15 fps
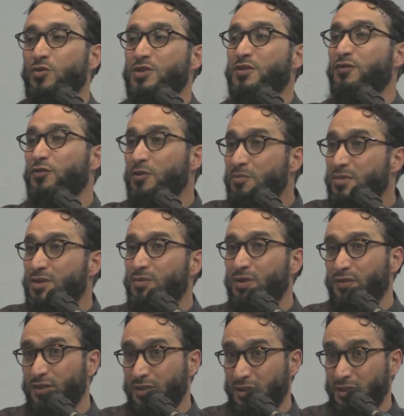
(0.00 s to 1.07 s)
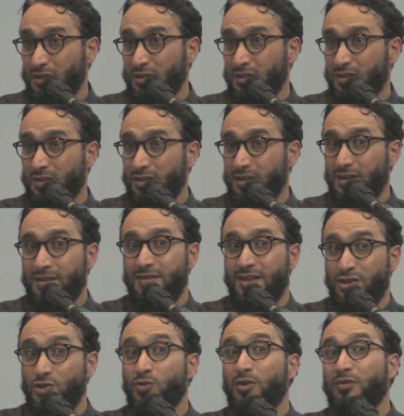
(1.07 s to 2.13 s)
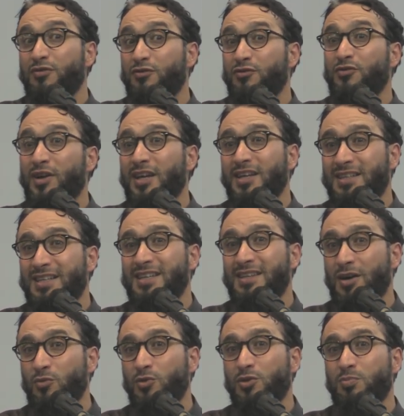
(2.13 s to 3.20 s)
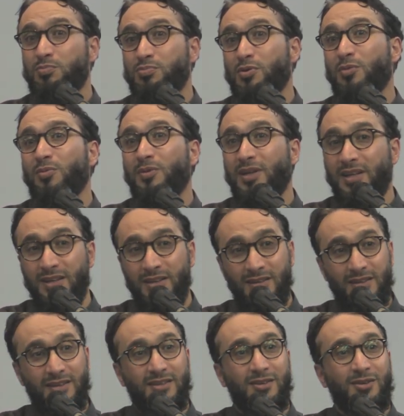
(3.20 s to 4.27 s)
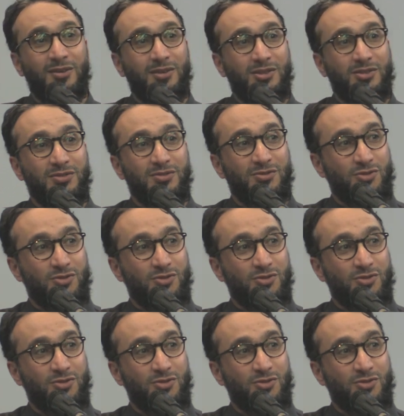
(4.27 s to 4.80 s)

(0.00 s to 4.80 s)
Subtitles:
stones from the river that you are afraid that would probably, you know,